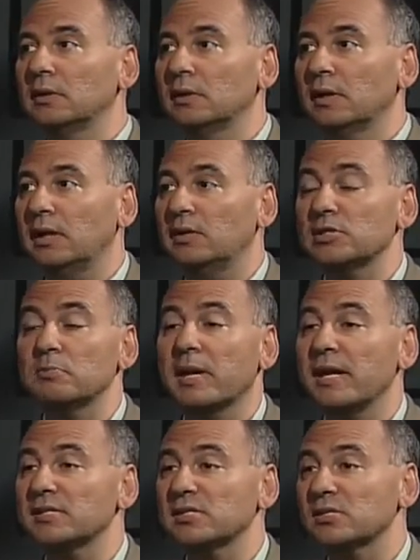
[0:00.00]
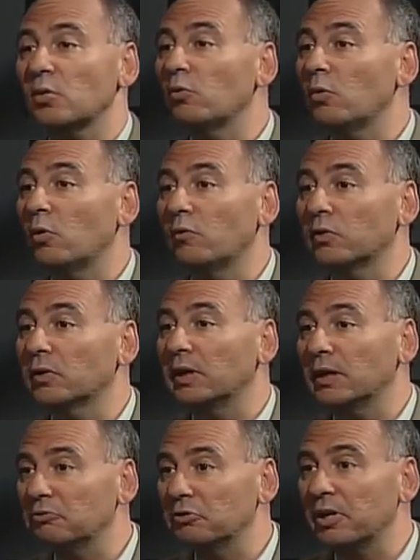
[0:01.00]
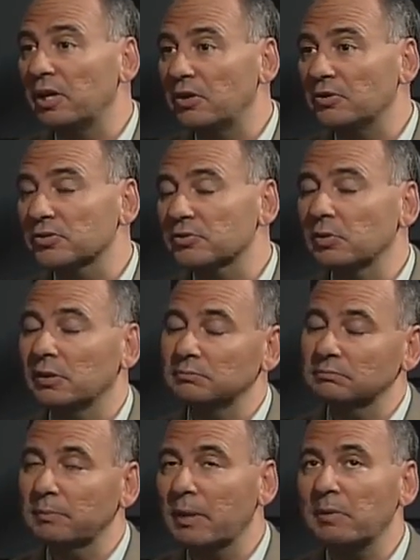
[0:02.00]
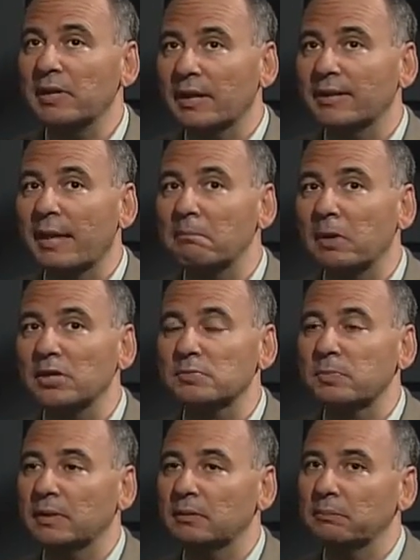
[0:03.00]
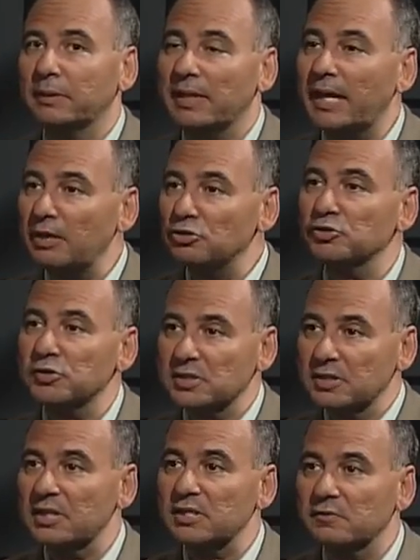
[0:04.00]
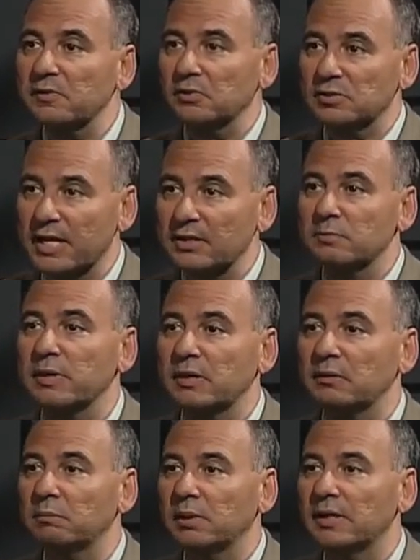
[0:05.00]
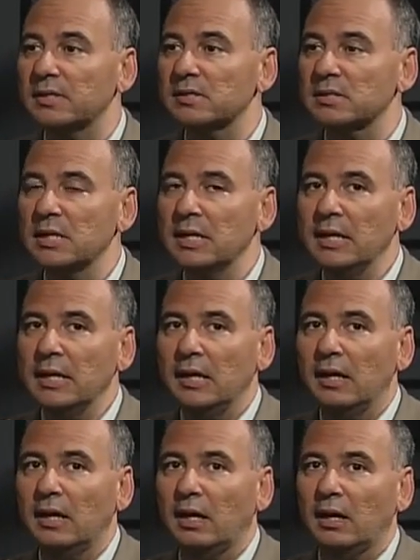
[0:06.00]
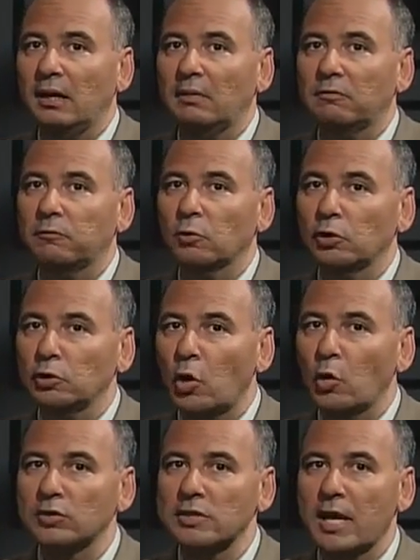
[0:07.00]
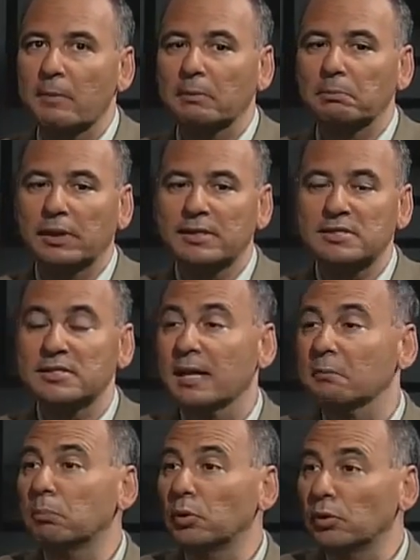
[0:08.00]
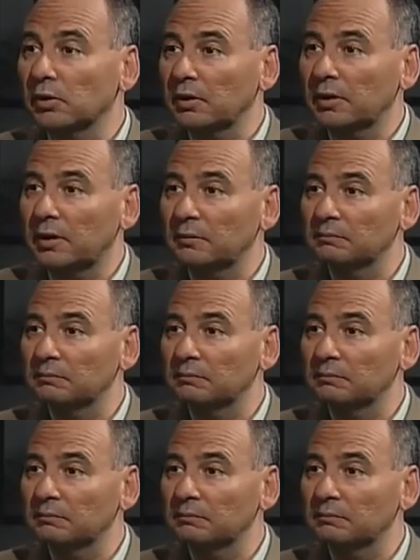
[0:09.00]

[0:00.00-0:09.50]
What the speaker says: in some cases, over 100 years. Well, maybe not that much, but the interest in these fields has been in place for a long time at places like Berkeley,